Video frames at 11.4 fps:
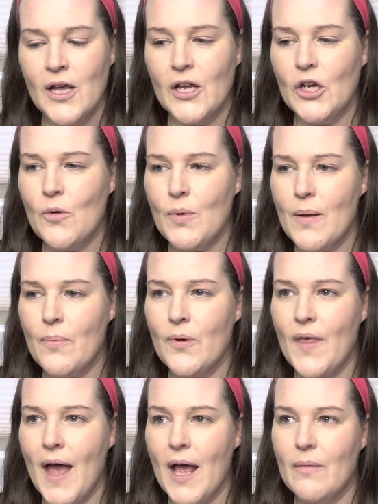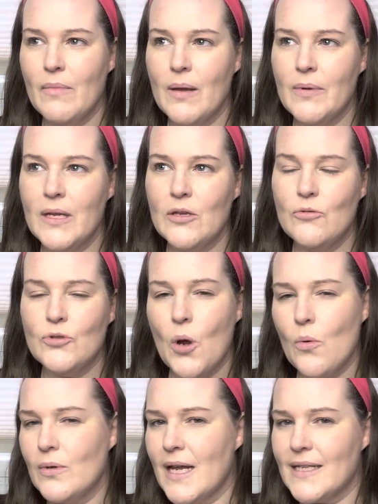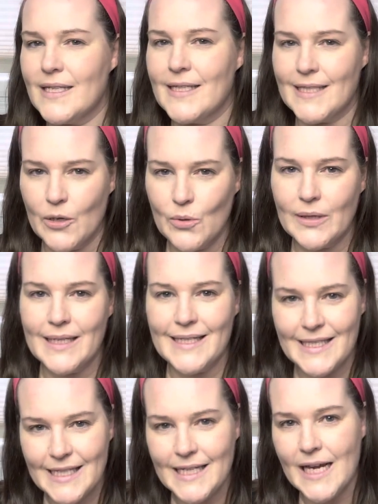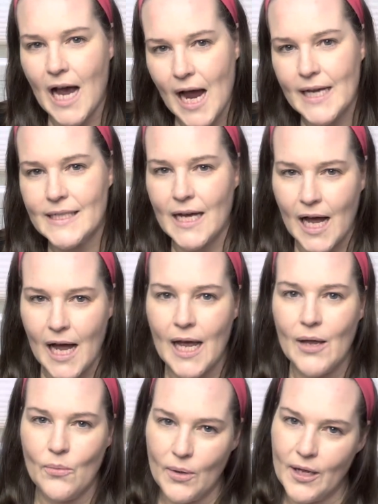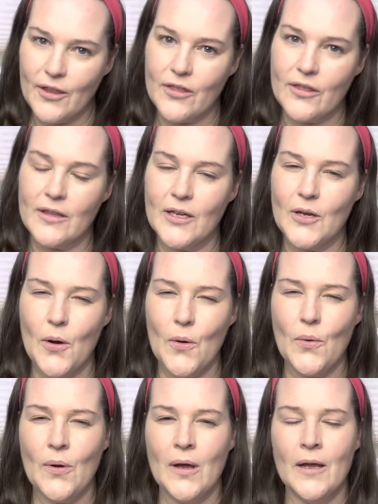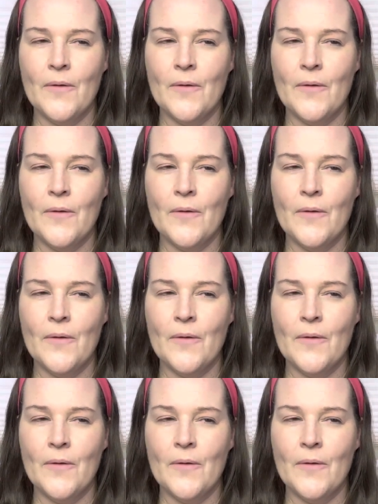you know, people that maybe you don't necessarily see eye to eye with, you know,